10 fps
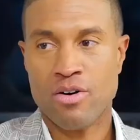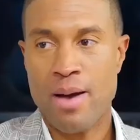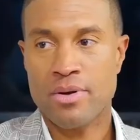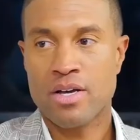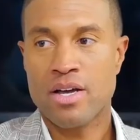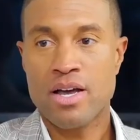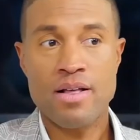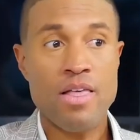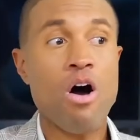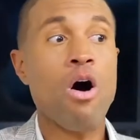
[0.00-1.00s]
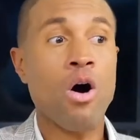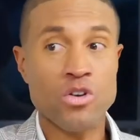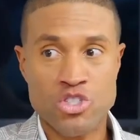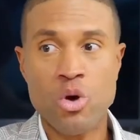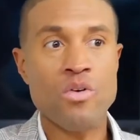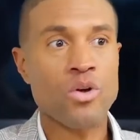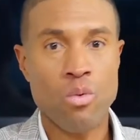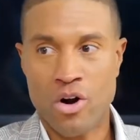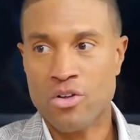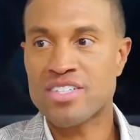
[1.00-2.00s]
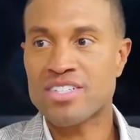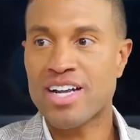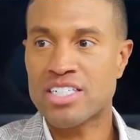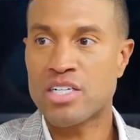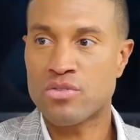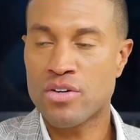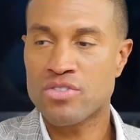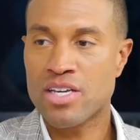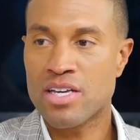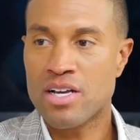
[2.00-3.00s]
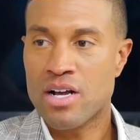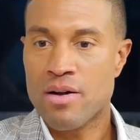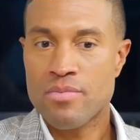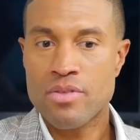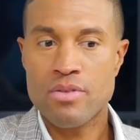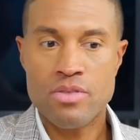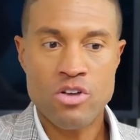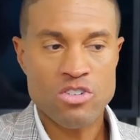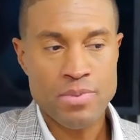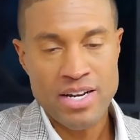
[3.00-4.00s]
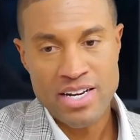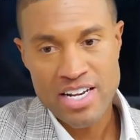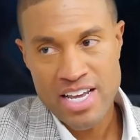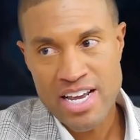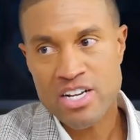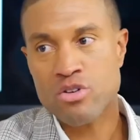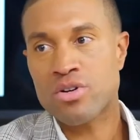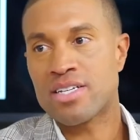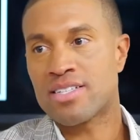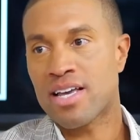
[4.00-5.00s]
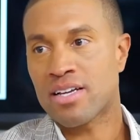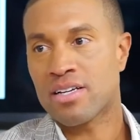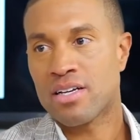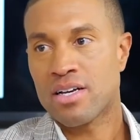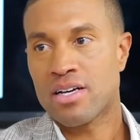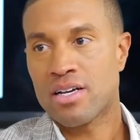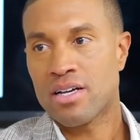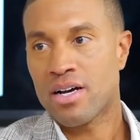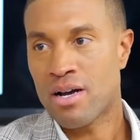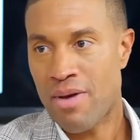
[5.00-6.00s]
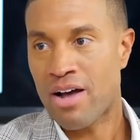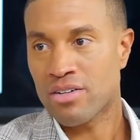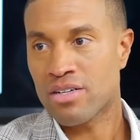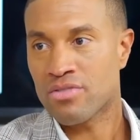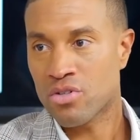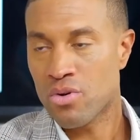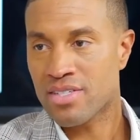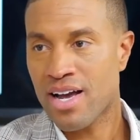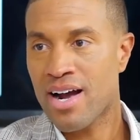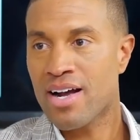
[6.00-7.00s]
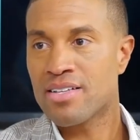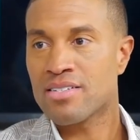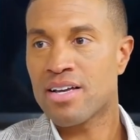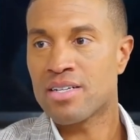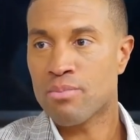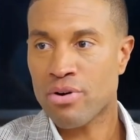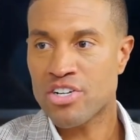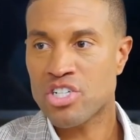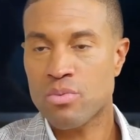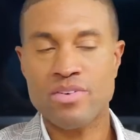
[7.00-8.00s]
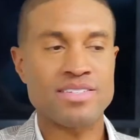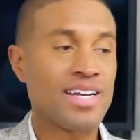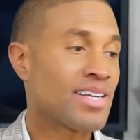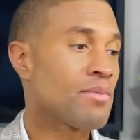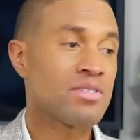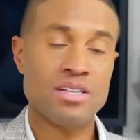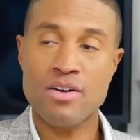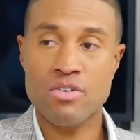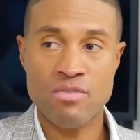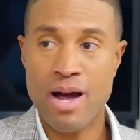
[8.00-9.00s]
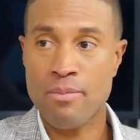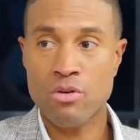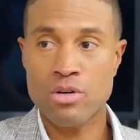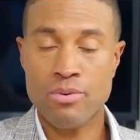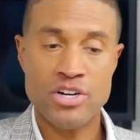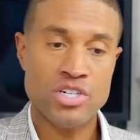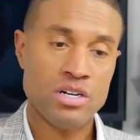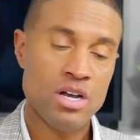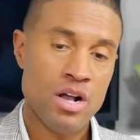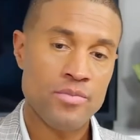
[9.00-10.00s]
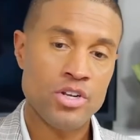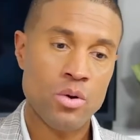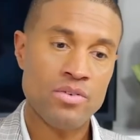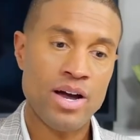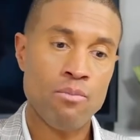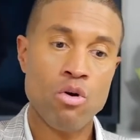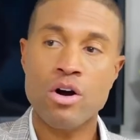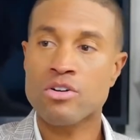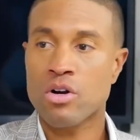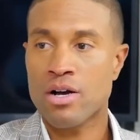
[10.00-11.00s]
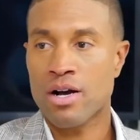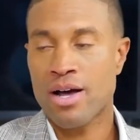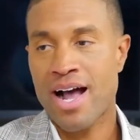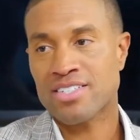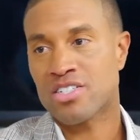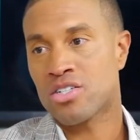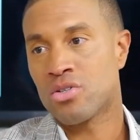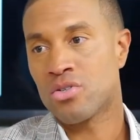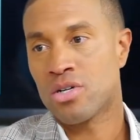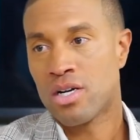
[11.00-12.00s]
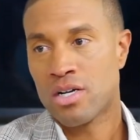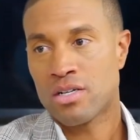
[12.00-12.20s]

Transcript: crap. Also in the world since nineteen fifty, there's been an increasing amount of suicides and depression. Yes. We've got ten times the level of bipolar depression. You know, we've got more uh, access to